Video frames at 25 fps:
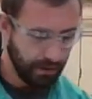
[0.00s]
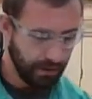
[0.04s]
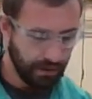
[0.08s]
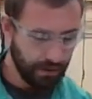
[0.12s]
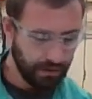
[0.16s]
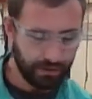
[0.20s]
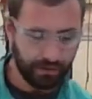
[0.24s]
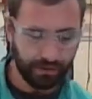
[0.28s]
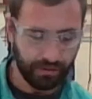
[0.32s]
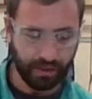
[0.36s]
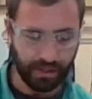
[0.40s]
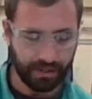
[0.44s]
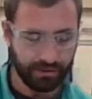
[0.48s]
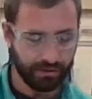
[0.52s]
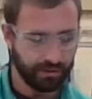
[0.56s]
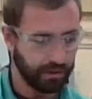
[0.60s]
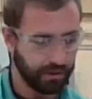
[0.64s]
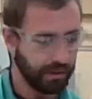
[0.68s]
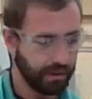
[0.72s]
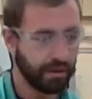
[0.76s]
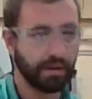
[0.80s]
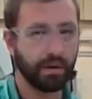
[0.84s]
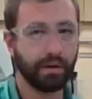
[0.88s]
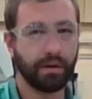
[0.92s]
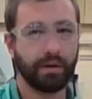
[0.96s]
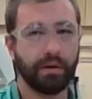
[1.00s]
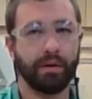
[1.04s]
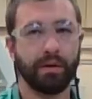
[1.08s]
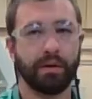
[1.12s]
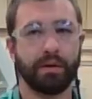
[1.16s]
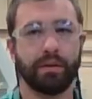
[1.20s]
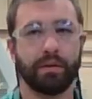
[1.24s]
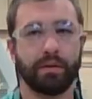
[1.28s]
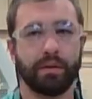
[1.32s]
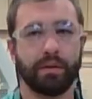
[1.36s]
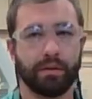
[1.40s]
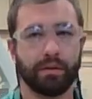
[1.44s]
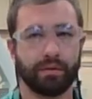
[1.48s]
So that's
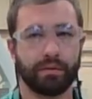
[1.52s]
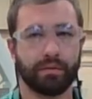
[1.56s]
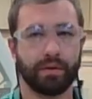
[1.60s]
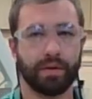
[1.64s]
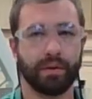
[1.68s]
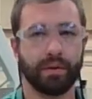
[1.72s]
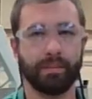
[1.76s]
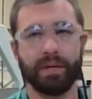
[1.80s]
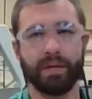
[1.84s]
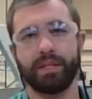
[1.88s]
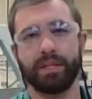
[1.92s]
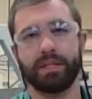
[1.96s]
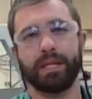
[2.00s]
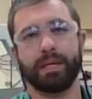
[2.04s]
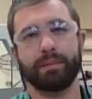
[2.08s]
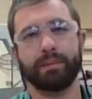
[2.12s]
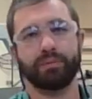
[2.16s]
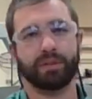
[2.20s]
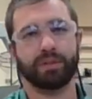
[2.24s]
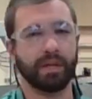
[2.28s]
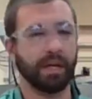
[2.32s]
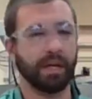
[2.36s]
our 3 main types of